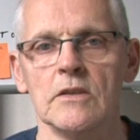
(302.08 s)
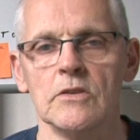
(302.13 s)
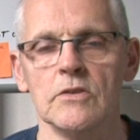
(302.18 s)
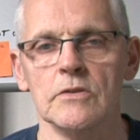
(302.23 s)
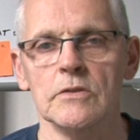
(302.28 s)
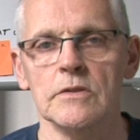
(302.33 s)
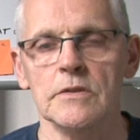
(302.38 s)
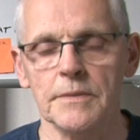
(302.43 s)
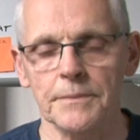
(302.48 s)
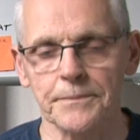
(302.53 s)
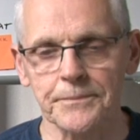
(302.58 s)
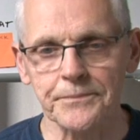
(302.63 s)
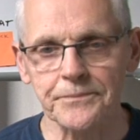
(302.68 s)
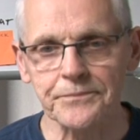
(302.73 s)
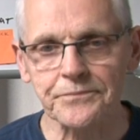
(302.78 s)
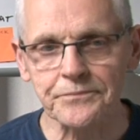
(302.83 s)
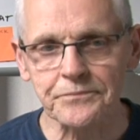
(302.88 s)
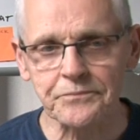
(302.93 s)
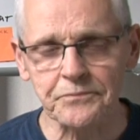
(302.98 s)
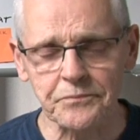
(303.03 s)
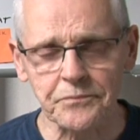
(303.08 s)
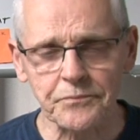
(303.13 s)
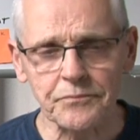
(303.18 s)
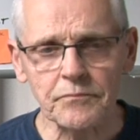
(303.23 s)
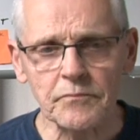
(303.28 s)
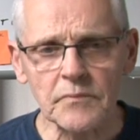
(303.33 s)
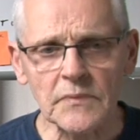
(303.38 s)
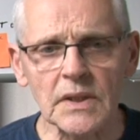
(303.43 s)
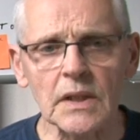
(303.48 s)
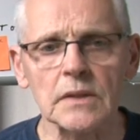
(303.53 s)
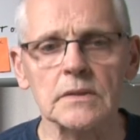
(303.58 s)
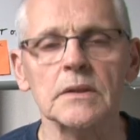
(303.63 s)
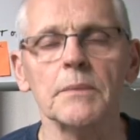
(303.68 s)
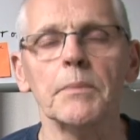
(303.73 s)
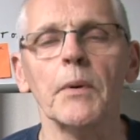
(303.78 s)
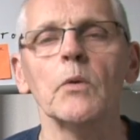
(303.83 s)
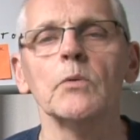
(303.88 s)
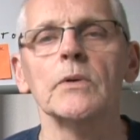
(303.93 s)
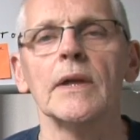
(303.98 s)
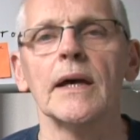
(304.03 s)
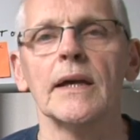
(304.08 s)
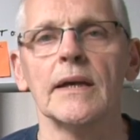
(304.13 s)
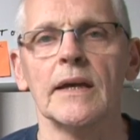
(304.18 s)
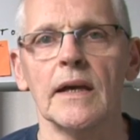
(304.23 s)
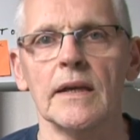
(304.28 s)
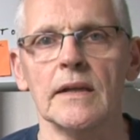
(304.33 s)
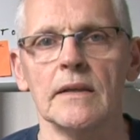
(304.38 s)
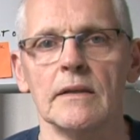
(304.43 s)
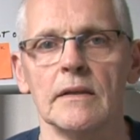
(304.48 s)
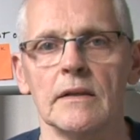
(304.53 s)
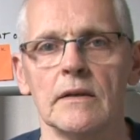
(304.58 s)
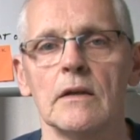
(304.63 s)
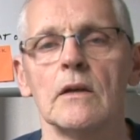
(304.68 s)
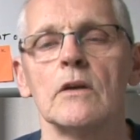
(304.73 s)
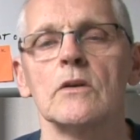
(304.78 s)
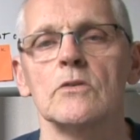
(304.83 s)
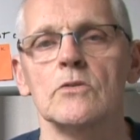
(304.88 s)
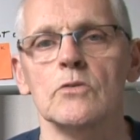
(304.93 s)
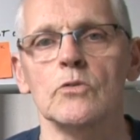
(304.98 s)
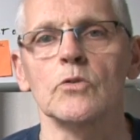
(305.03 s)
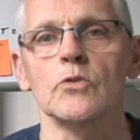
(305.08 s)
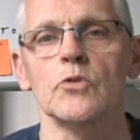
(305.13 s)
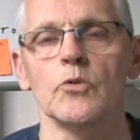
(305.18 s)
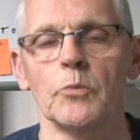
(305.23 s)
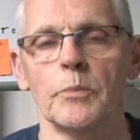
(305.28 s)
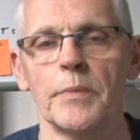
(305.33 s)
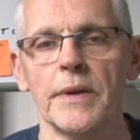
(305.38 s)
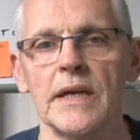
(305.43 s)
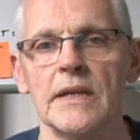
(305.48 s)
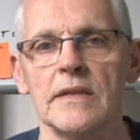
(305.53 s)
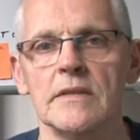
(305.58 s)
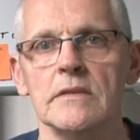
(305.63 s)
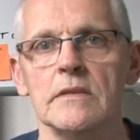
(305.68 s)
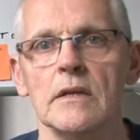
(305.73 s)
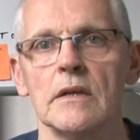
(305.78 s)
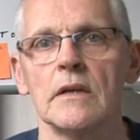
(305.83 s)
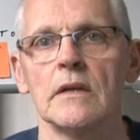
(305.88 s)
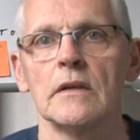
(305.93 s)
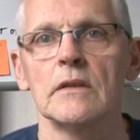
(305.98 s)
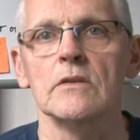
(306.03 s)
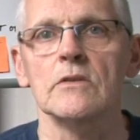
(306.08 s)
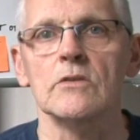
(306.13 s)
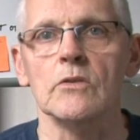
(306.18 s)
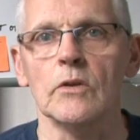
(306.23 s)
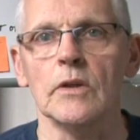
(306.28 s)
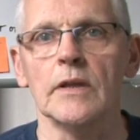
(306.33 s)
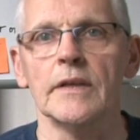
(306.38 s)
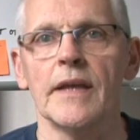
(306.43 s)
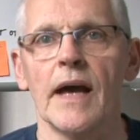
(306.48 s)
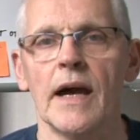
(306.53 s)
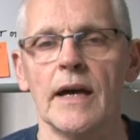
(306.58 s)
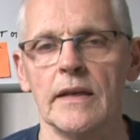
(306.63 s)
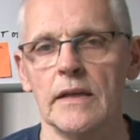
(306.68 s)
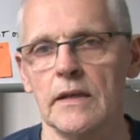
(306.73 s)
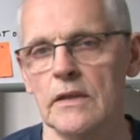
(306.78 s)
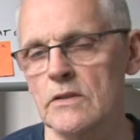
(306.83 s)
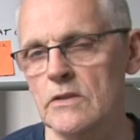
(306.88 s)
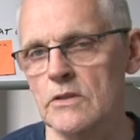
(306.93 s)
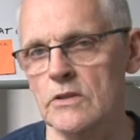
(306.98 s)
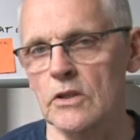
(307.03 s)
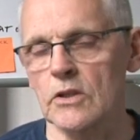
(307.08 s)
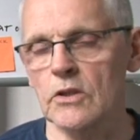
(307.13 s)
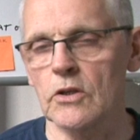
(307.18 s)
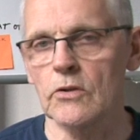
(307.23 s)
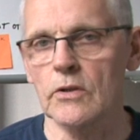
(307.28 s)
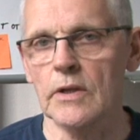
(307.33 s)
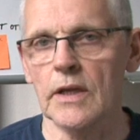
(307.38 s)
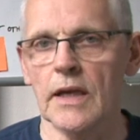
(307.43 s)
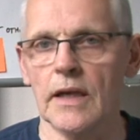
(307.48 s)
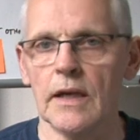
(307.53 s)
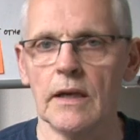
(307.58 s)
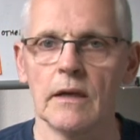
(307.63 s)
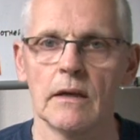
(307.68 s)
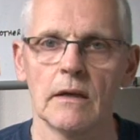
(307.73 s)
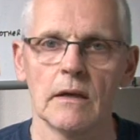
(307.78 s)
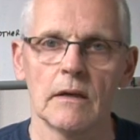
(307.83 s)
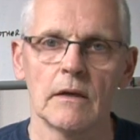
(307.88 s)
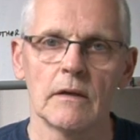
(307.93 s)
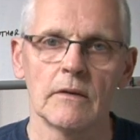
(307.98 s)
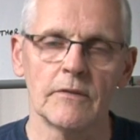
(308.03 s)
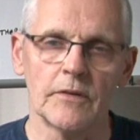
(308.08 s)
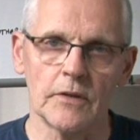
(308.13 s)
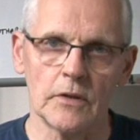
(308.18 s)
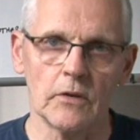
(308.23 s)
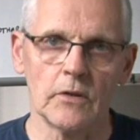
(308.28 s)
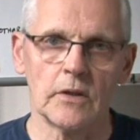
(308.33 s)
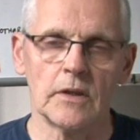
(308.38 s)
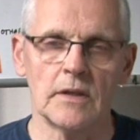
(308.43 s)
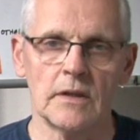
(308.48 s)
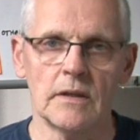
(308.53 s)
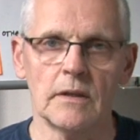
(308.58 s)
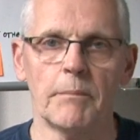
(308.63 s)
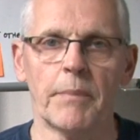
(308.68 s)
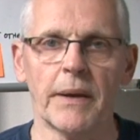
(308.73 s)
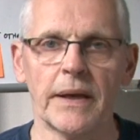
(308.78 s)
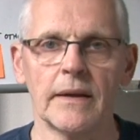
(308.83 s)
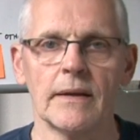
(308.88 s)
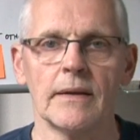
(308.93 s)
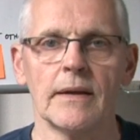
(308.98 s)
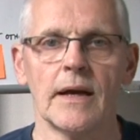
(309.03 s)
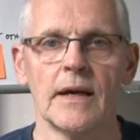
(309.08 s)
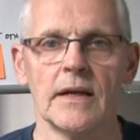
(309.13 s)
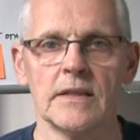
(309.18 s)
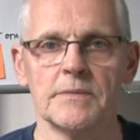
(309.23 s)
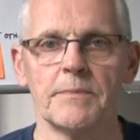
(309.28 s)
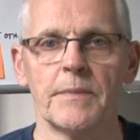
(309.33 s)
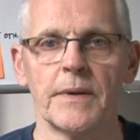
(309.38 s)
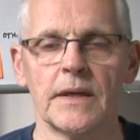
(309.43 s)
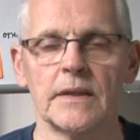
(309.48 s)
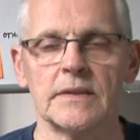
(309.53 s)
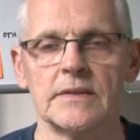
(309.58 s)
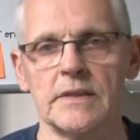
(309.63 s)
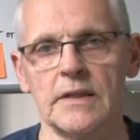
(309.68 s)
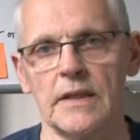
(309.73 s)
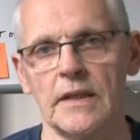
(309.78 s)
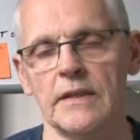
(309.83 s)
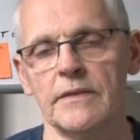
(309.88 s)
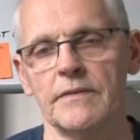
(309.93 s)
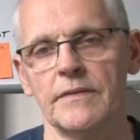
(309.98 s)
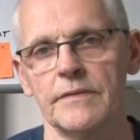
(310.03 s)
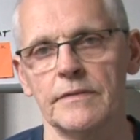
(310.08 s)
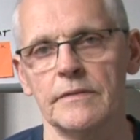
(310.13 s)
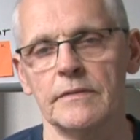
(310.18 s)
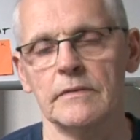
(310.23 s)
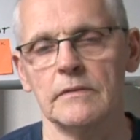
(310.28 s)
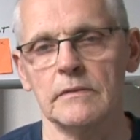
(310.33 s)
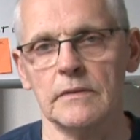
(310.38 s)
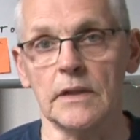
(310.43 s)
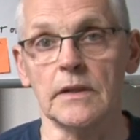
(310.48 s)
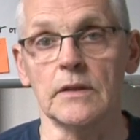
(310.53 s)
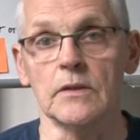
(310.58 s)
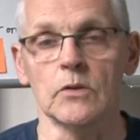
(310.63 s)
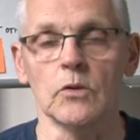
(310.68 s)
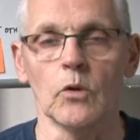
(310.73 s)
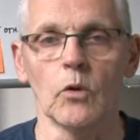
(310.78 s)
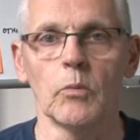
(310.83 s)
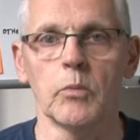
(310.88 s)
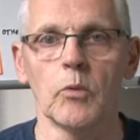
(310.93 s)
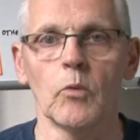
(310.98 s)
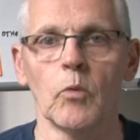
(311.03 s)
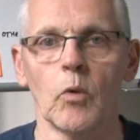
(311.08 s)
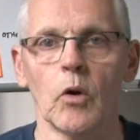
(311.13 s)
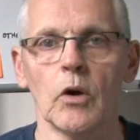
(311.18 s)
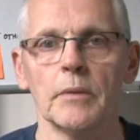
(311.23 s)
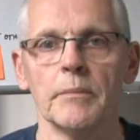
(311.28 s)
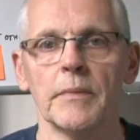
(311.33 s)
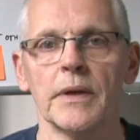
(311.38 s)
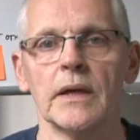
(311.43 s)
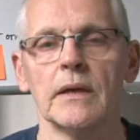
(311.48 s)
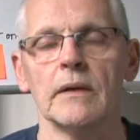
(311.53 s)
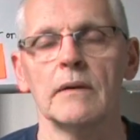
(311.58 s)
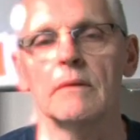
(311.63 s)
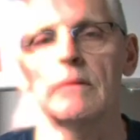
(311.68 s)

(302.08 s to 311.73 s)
issues, to build that kind of social base, solidarity and security. We're looking at the bigger aspects of life, like global warming.